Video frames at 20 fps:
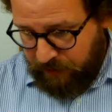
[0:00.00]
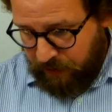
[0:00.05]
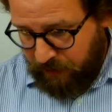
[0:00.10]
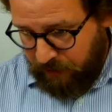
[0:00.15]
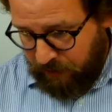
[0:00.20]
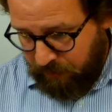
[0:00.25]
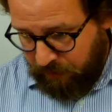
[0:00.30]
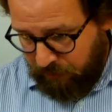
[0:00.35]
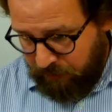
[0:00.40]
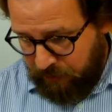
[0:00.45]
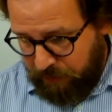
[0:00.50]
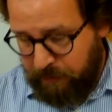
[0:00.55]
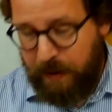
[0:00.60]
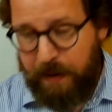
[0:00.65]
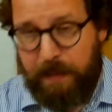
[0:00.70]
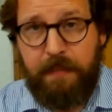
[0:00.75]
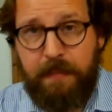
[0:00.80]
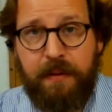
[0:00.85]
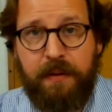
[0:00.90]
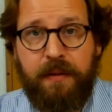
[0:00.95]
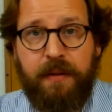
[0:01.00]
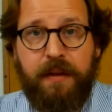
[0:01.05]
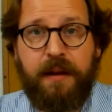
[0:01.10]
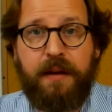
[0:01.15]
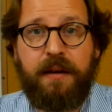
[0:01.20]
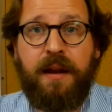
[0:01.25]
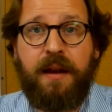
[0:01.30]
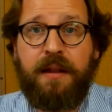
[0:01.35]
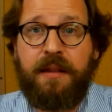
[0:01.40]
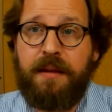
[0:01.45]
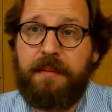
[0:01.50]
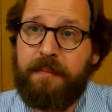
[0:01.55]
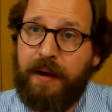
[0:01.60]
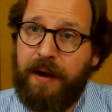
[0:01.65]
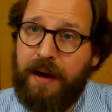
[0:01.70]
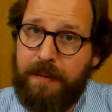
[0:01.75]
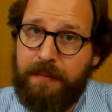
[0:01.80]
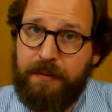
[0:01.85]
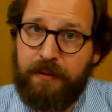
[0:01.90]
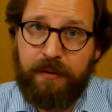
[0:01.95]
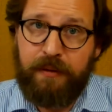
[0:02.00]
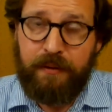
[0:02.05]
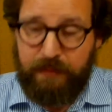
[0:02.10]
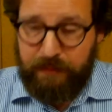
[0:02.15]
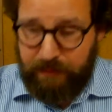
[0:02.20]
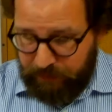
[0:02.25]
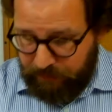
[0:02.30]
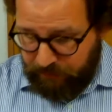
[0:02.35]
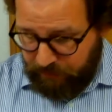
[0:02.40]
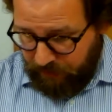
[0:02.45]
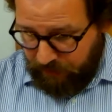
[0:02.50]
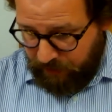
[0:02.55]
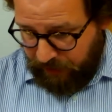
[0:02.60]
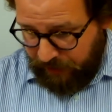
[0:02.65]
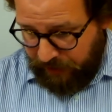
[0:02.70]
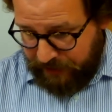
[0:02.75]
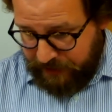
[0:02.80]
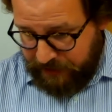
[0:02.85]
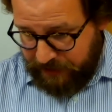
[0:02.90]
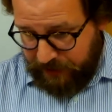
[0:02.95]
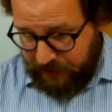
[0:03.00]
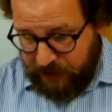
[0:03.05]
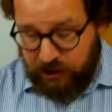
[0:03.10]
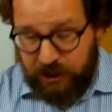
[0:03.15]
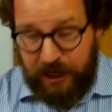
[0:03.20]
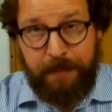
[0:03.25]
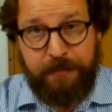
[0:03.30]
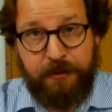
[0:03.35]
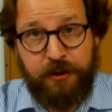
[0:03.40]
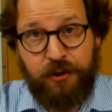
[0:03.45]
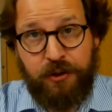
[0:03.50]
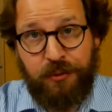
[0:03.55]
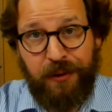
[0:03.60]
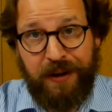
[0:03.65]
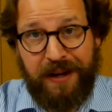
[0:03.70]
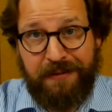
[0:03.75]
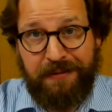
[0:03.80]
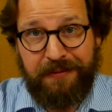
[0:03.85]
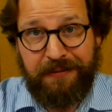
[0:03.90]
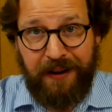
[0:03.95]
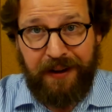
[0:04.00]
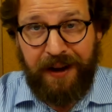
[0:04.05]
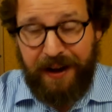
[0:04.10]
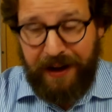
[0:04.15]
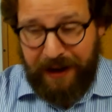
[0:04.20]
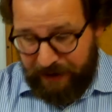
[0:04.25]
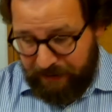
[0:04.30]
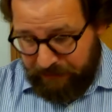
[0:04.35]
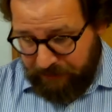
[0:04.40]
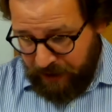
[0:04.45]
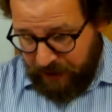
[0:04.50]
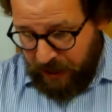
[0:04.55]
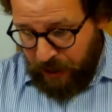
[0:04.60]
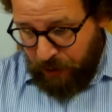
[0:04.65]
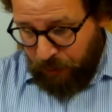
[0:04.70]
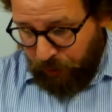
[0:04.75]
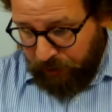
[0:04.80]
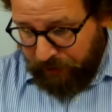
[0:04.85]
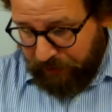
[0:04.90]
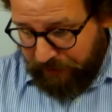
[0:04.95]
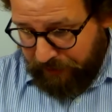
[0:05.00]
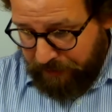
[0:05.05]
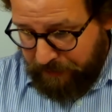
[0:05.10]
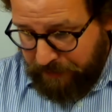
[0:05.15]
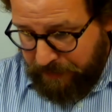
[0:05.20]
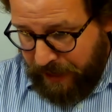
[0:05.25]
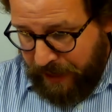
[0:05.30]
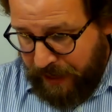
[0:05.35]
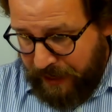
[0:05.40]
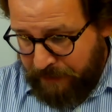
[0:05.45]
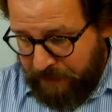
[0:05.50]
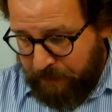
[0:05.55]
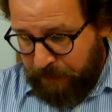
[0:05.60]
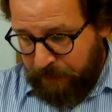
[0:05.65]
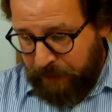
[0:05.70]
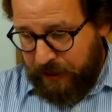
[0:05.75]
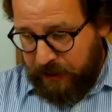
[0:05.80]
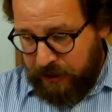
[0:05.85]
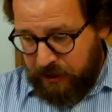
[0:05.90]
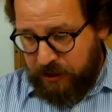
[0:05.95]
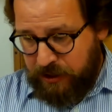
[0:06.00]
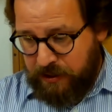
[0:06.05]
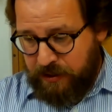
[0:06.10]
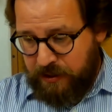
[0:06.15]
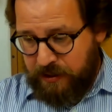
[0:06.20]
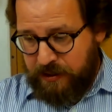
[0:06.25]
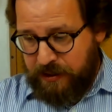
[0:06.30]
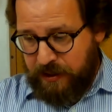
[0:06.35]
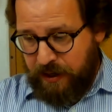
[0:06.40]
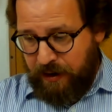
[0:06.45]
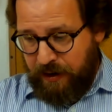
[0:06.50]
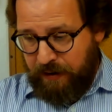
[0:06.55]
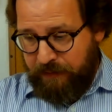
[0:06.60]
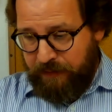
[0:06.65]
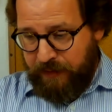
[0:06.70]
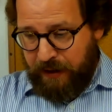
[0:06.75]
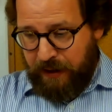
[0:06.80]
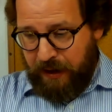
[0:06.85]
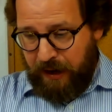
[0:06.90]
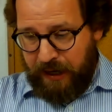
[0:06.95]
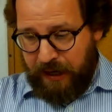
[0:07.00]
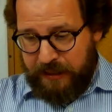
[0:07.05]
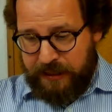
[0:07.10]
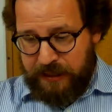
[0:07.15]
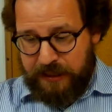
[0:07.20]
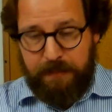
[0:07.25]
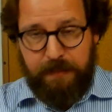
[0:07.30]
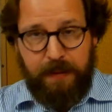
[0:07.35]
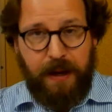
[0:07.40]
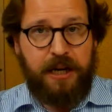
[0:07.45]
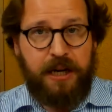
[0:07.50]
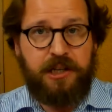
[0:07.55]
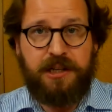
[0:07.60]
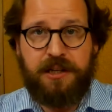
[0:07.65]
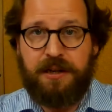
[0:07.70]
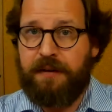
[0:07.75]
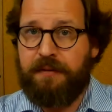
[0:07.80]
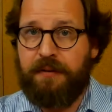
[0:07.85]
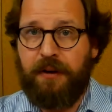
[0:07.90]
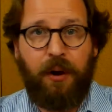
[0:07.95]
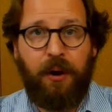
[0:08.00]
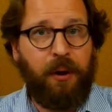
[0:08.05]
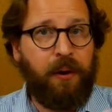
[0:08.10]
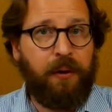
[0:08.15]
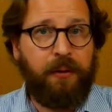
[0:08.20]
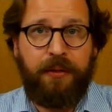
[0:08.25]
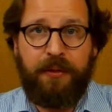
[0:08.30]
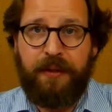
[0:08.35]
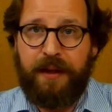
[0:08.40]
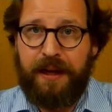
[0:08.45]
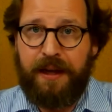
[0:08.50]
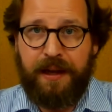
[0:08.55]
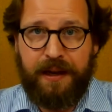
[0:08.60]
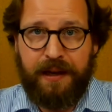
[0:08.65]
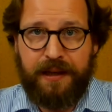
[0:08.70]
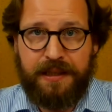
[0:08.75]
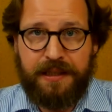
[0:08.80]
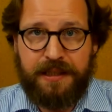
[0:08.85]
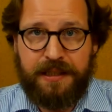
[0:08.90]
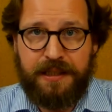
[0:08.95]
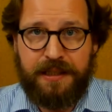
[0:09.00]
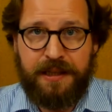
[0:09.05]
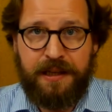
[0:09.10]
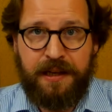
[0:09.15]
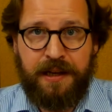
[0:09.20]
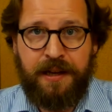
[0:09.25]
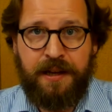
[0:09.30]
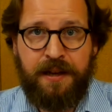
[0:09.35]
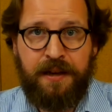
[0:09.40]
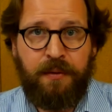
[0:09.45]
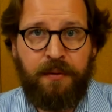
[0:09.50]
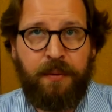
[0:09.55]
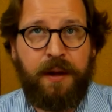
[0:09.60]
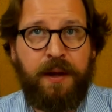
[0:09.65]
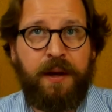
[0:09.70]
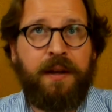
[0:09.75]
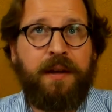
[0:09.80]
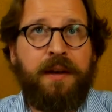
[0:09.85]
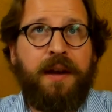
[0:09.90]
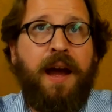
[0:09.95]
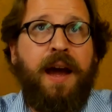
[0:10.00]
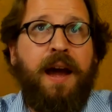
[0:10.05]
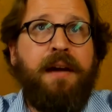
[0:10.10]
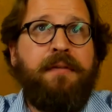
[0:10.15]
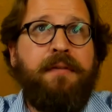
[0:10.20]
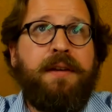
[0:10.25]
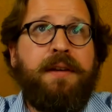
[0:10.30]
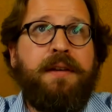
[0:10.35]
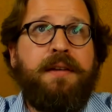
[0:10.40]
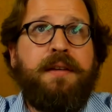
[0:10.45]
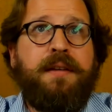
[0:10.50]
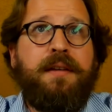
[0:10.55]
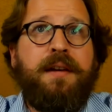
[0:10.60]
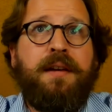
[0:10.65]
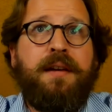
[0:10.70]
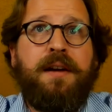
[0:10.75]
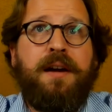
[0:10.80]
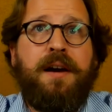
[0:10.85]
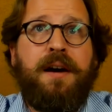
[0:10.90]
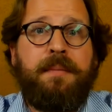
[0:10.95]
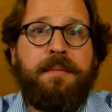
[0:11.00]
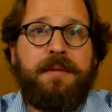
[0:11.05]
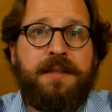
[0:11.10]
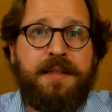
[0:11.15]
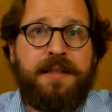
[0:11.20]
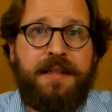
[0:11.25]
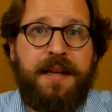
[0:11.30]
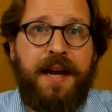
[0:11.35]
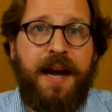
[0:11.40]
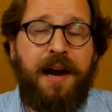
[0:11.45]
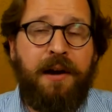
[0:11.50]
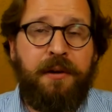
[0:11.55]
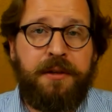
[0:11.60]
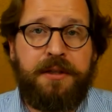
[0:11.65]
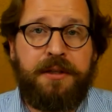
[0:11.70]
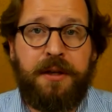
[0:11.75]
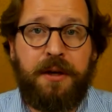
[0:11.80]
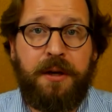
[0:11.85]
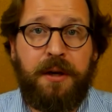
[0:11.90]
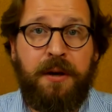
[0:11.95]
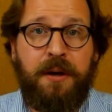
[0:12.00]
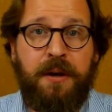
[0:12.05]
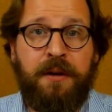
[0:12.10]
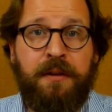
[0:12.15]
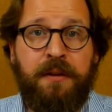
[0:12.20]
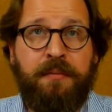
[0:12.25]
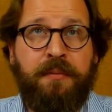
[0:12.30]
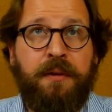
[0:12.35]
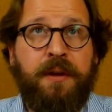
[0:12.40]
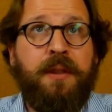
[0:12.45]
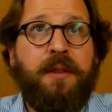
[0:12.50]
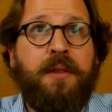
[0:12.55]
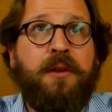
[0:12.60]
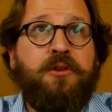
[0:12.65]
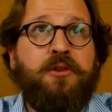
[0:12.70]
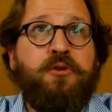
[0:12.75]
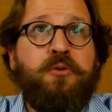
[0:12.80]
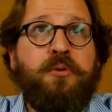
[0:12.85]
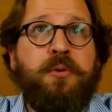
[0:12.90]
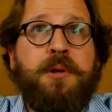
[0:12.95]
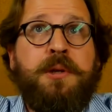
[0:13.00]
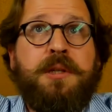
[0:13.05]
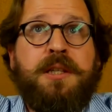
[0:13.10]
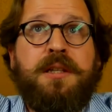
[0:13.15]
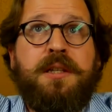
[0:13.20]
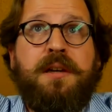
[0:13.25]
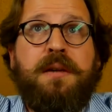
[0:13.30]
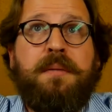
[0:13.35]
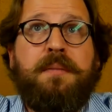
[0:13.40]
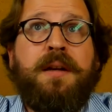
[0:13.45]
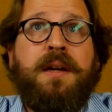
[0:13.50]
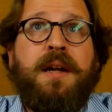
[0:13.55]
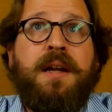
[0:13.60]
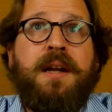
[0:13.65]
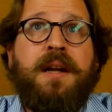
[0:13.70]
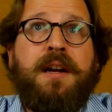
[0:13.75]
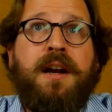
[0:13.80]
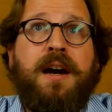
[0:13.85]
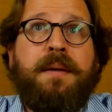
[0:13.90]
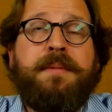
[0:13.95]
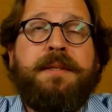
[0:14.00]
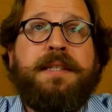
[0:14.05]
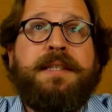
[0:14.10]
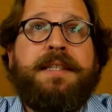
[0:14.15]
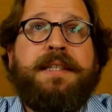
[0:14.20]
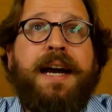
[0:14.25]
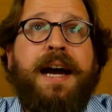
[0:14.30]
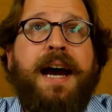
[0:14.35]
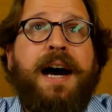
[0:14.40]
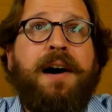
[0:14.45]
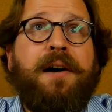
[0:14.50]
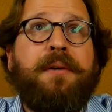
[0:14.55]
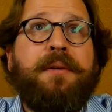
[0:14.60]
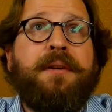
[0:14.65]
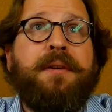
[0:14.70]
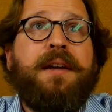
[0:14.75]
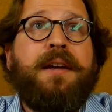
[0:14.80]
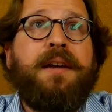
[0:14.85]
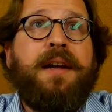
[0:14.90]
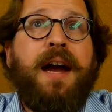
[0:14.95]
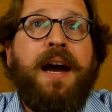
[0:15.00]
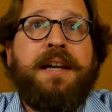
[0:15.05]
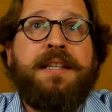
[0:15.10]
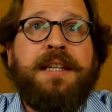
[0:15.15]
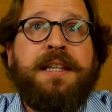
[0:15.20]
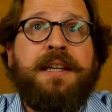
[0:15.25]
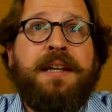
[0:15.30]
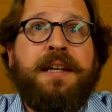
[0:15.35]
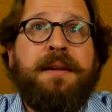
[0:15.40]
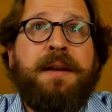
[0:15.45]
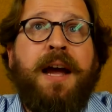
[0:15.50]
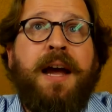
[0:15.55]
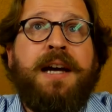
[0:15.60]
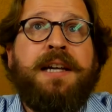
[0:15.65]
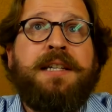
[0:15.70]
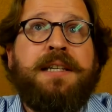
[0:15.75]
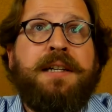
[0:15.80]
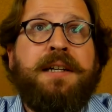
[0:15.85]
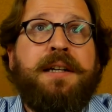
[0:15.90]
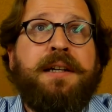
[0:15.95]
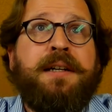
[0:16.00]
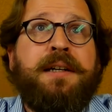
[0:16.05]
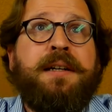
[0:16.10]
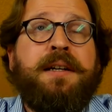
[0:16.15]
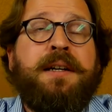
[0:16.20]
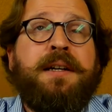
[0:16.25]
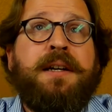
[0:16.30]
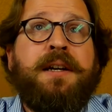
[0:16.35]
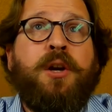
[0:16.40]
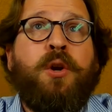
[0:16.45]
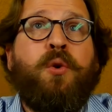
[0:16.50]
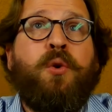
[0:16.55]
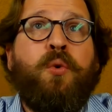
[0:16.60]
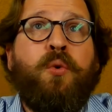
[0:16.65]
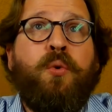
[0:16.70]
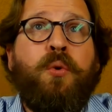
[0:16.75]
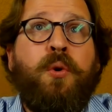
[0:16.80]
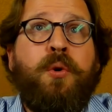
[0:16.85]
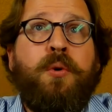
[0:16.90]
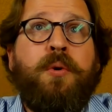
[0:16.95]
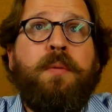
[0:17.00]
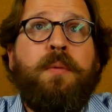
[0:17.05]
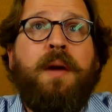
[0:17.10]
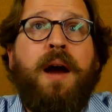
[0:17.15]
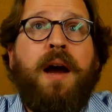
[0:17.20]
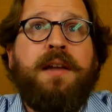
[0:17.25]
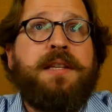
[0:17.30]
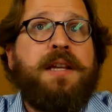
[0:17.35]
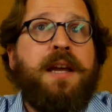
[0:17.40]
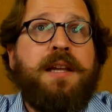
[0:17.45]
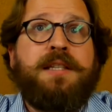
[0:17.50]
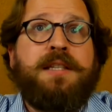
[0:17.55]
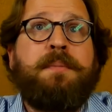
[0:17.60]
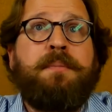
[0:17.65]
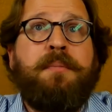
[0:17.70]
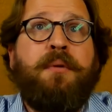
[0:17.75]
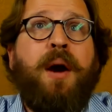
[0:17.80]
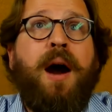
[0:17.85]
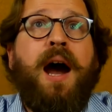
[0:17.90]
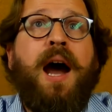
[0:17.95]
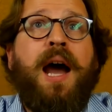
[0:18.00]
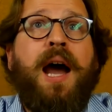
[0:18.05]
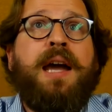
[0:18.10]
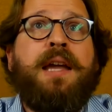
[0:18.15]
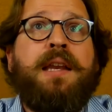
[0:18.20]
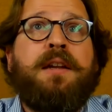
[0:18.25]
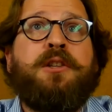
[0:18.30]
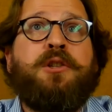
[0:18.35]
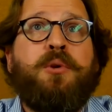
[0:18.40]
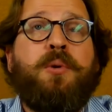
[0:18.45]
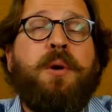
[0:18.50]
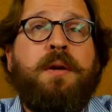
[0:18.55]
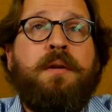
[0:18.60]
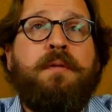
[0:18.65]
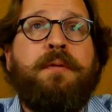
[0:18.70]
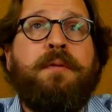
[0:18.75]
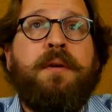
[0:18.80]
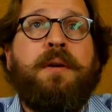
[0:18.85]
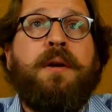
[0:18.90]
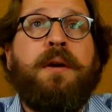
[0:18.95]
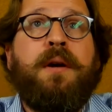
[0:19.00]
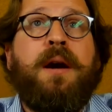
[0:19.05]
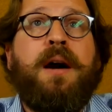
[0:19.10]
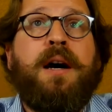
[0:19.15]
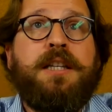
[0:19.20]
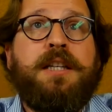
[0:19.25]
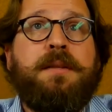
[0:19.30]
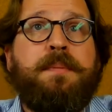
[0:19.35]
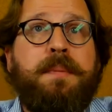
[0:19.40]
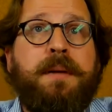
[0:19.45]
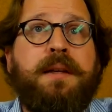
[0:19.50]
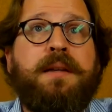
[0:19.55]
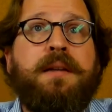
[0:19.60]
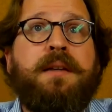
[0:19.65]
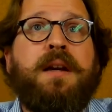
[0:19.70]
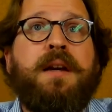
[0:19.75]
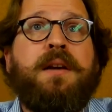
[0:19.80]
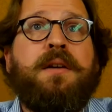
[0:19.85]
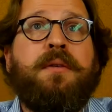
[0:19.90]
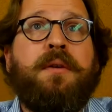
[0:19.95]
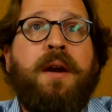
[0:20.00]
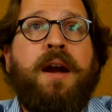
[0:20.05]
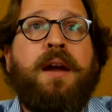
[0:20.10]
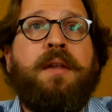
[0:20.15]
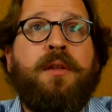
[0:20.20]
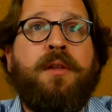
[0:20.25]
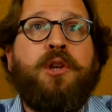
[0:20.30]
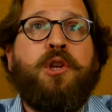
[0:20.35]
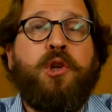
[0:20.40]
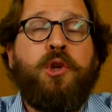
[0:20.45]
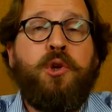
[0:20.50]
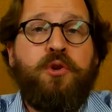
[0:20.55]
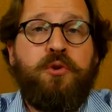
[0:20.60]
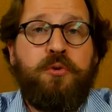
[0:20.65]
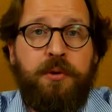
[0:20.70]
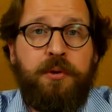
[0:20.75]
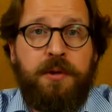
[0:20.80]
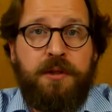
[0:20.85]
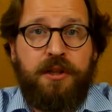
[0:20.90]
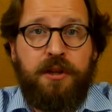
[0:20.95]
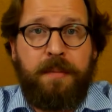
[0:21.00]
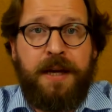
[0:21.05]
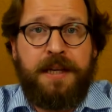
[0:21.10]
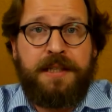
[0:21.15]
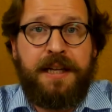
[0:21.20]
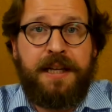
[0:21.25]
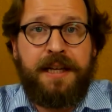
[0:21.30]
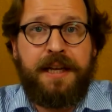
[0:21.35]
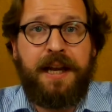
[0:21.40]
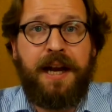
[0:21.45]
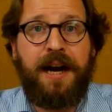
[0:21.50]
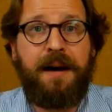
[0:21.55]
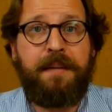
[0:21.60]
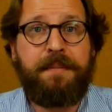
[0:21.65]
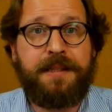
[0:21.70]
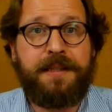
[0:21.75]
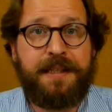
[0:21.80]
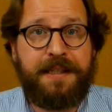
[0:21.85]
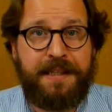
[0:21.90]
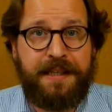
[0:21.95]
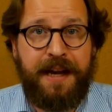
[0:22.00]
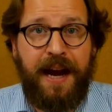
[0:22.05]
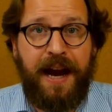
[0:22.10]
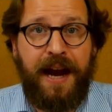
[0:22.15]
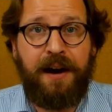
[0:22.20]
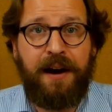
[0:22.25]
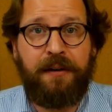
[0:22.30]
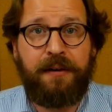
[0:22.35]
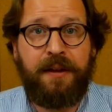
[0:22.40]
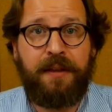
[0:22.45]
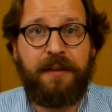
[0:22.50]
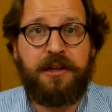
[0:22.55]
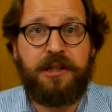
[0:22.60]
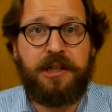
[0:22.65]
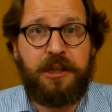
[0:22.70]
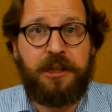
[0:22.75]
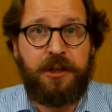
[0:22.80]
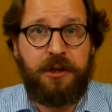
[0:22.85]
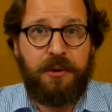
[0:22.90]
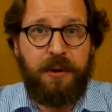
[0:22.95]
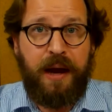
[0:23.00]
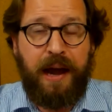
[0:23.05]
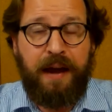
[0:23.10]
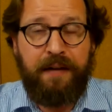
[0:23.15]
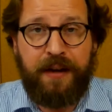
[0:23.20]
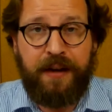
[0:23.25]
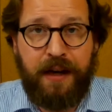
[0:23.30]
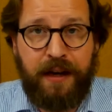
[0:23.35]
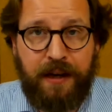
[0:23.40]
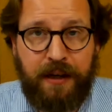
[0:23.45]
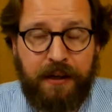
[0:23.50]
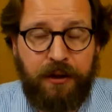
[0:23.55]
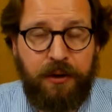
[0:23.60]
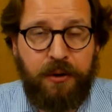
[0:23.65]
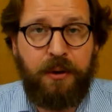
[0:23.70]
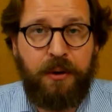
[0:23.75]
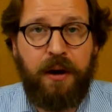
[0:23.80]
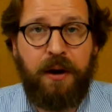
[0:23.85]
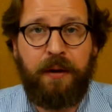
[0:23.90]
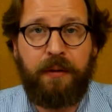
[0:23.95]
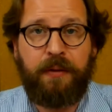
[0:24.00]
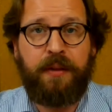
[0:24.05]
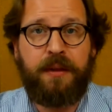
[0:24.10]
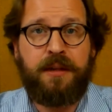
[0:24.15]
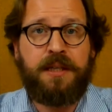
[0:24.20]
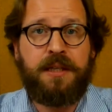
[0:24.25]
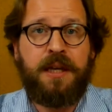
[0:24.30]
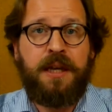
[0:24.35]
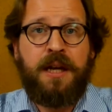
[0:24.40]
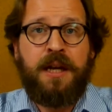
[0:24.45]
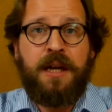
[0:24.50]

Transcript: Uh, remember that in the Bible, Isaiah chapter 25, one of the main pictures of the consummation of all things, when heaven comes down to earth, when the Jerusalem comes down as a, as a groom, as a, as a bride adorned for her husband, right? The New Jerusalem as it comes down and there's a new heaven and a new earth, this